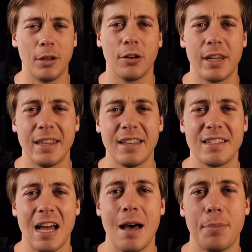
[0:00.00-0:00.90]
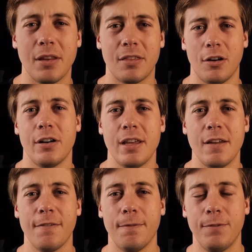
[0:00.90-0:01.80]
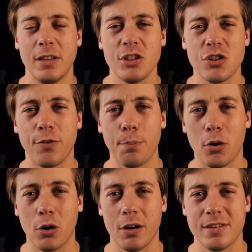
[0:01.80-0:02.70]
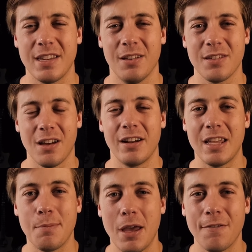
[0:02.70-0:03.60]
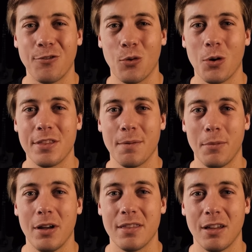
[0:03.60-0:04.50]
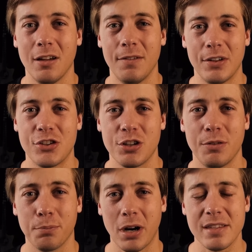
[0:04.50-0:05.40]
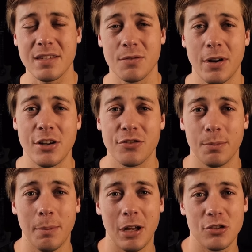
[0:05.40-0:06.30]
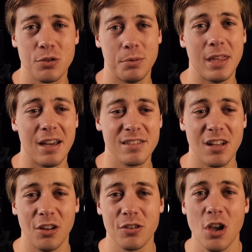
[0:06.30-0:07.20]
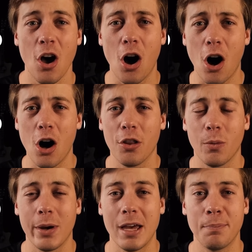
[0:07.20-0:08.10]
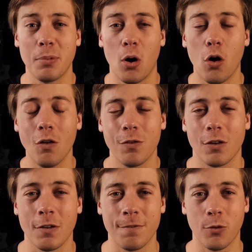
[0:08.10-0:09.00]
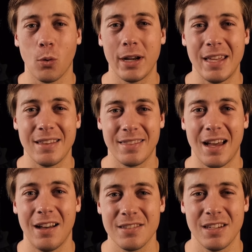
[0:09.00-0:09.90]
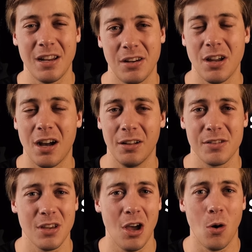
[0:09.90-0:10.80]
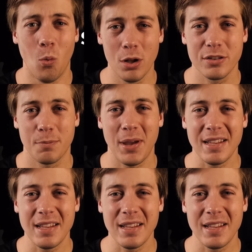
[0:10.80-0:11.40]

We're going to be looking at the top 30 vintage football card sales on eBay for the month of June. Prices range from about $2,000 all the way up over $40,000. Walter